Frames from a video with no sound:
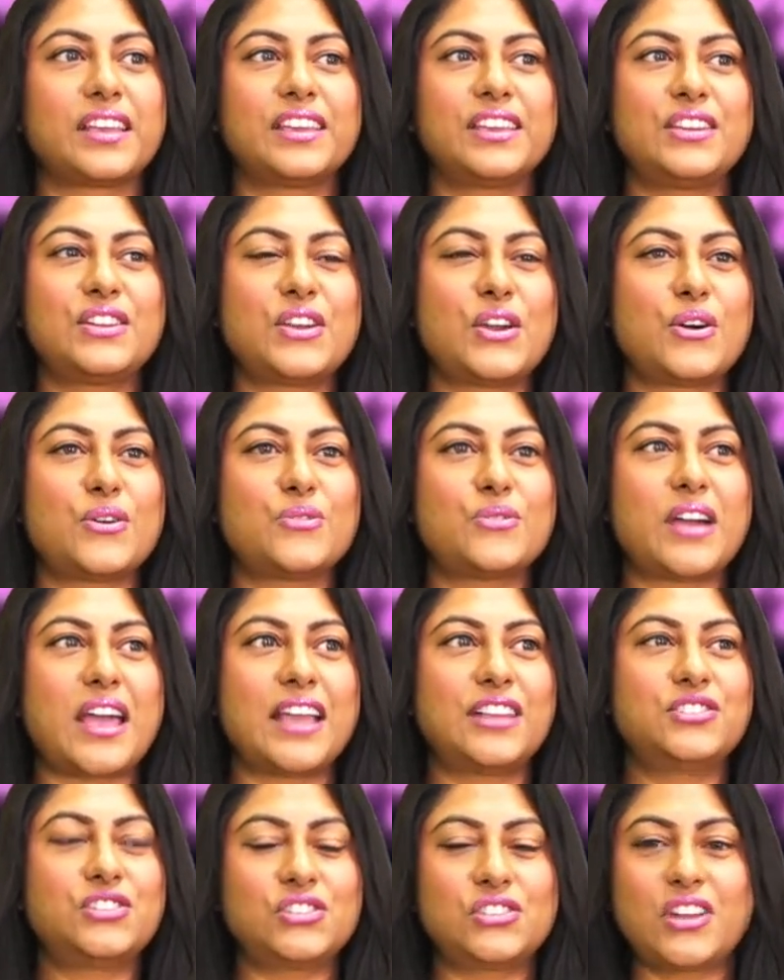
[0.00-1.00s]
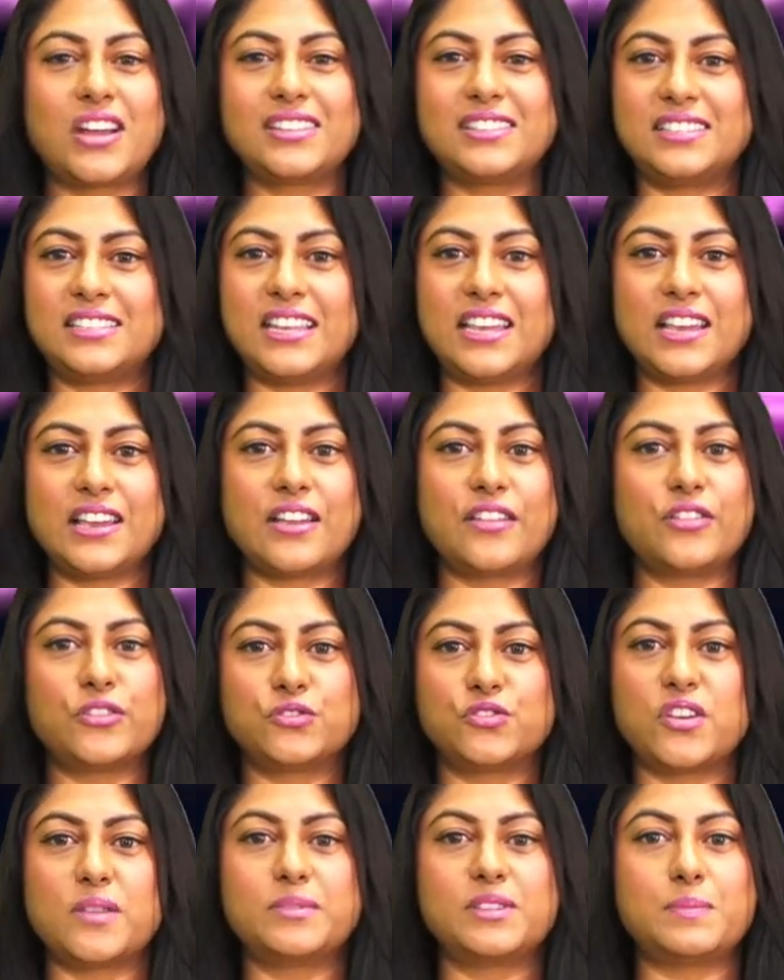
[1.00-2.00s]
you know, and just not seeing their
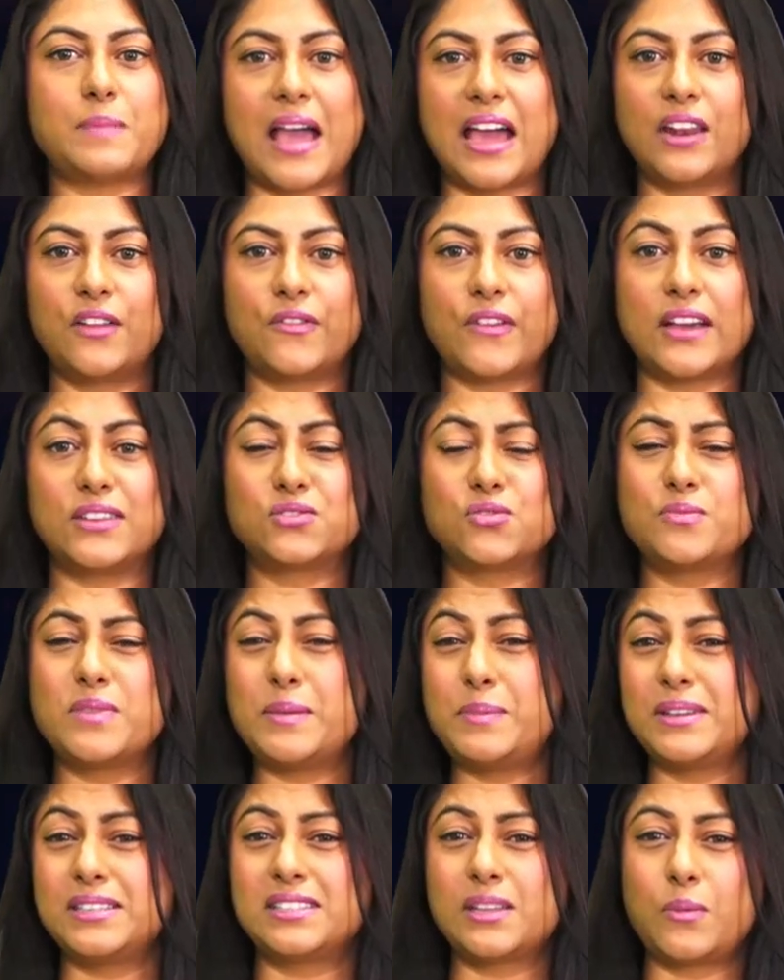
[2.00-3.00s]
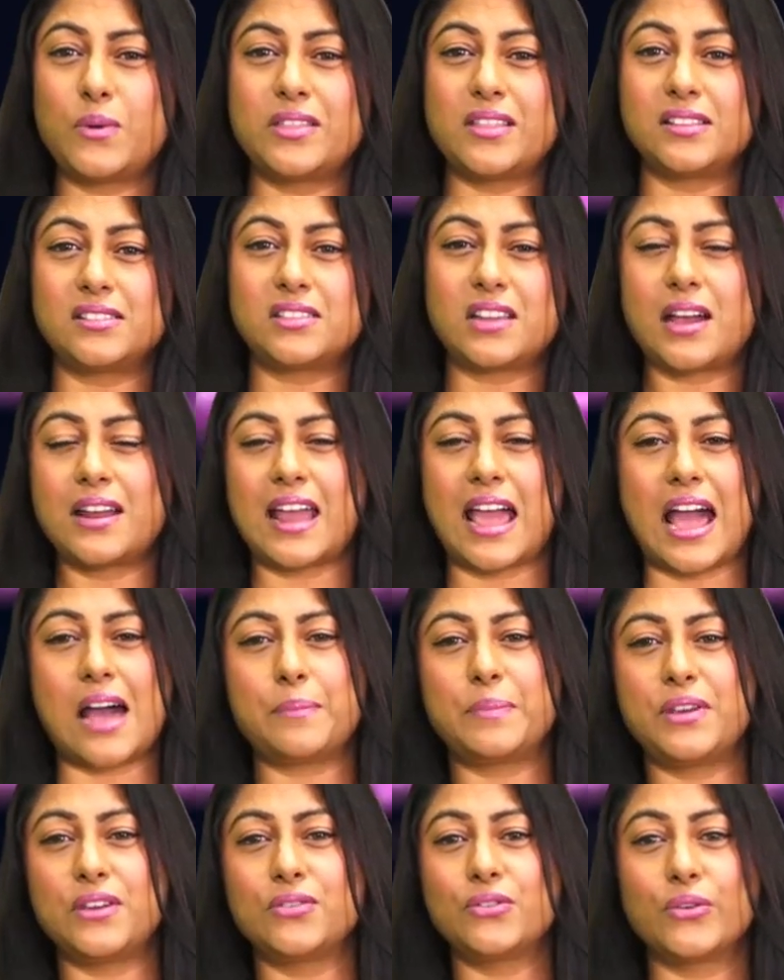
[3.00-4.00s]
dreams manifest, or maybe someone that's not
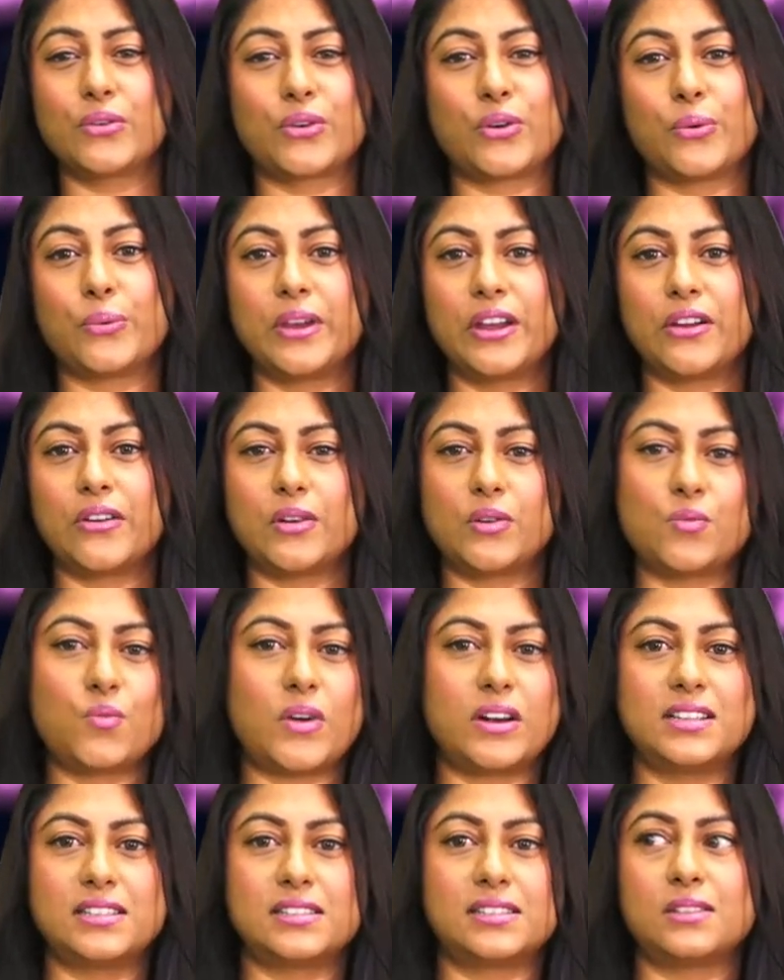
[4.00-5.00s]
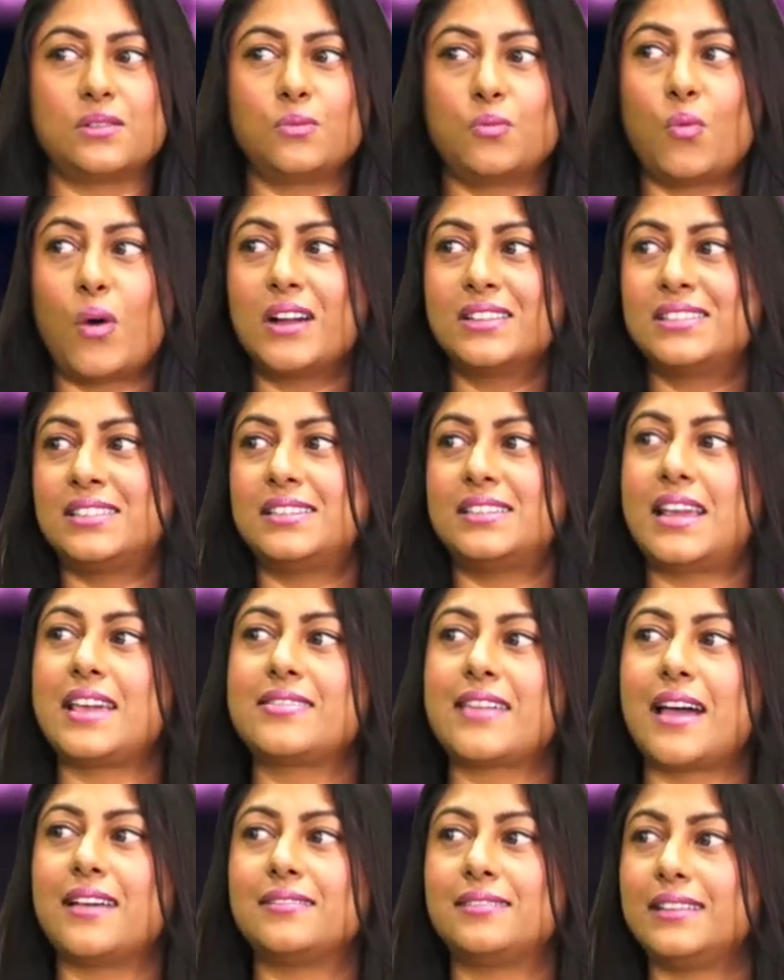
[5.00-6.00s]
happy in their career and one is wants to take
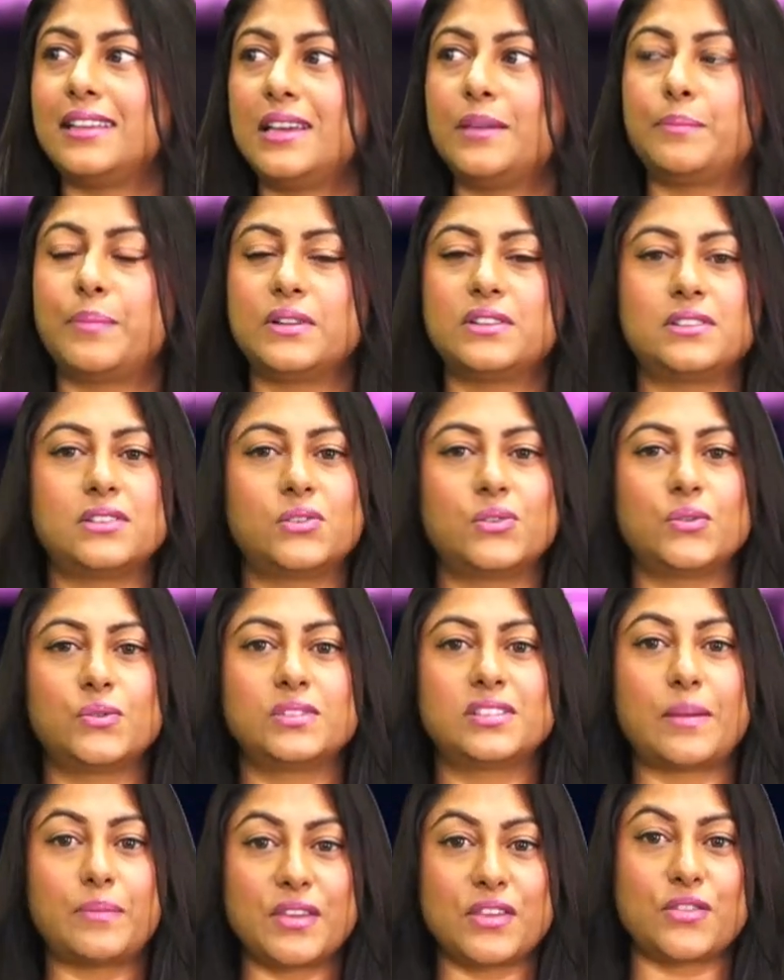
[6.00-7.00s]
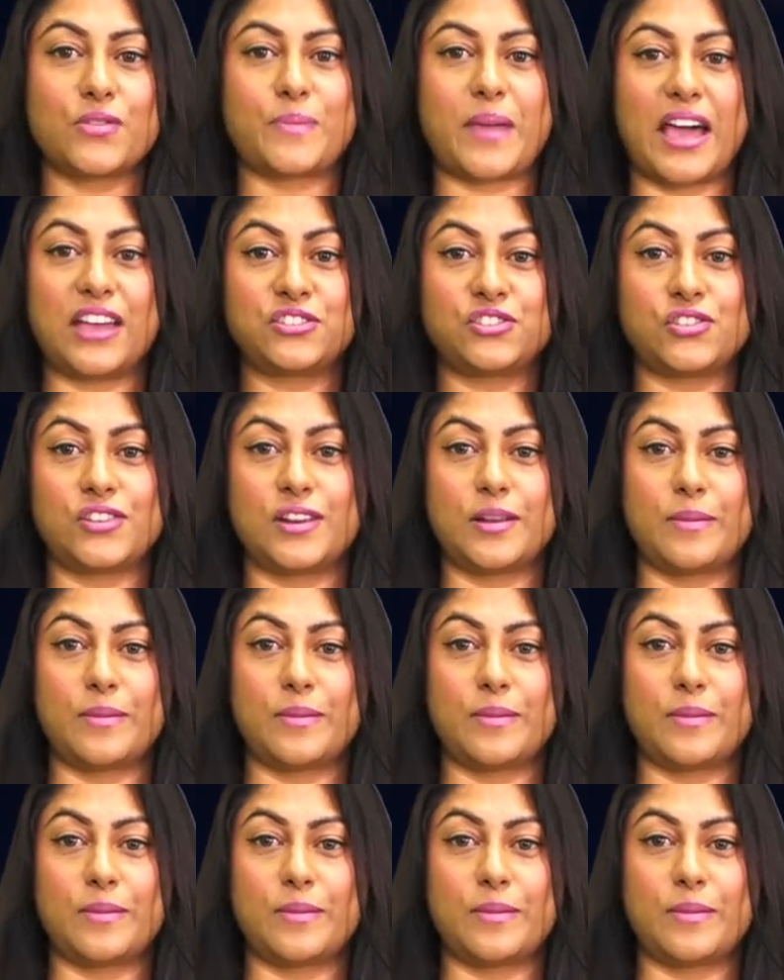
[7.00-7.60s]
that leap into something they're passionate